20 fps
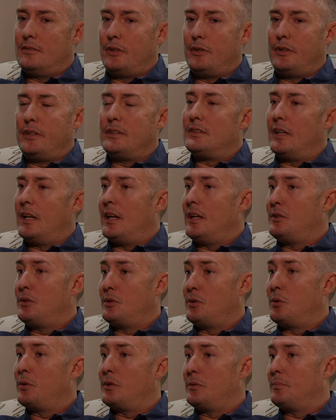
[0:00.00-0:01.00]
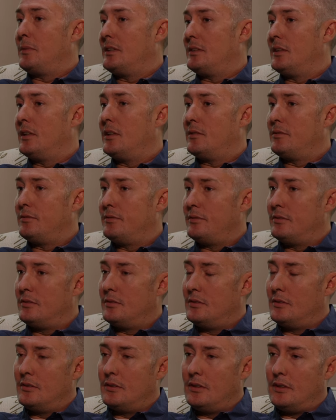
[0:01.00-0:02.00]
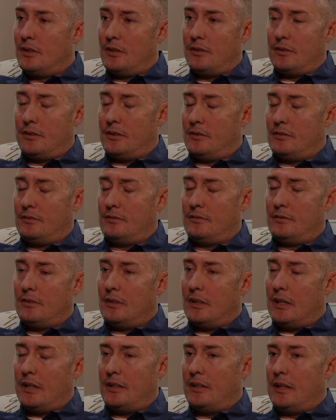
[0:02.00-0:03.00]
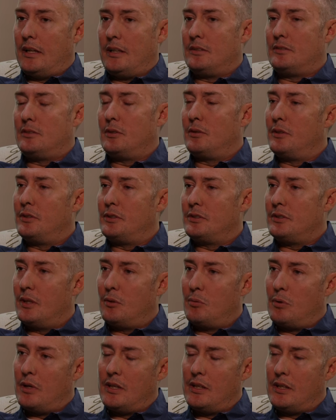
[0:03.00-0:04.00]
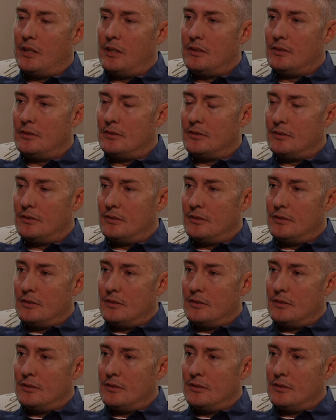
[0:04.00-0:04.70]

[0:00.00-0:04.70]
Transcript: There is a hatred towards myself, you know, and I just don't understand why that is.